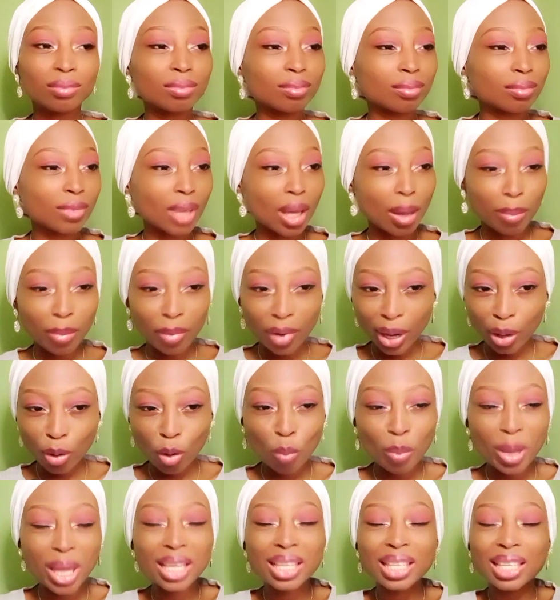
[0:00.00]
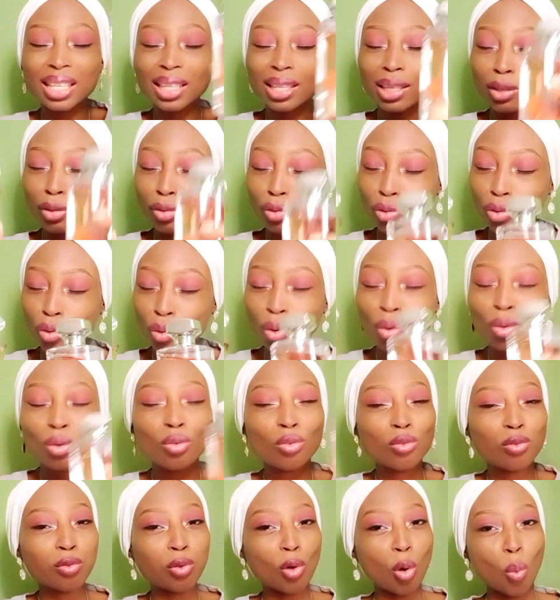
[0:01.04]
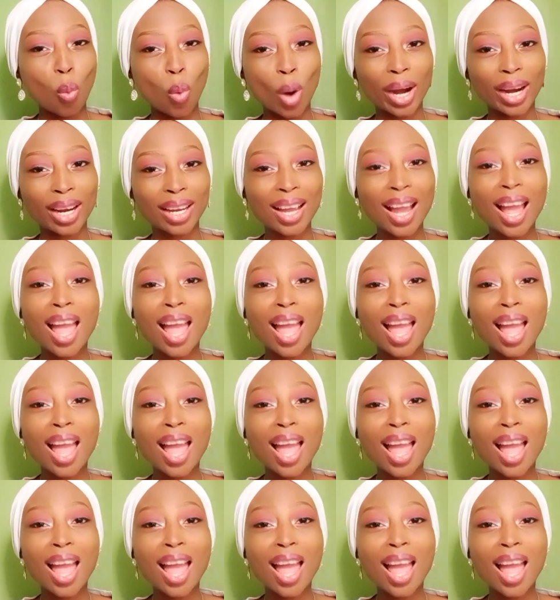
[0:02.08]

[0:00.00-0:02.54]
I'm recommending this to you. For work,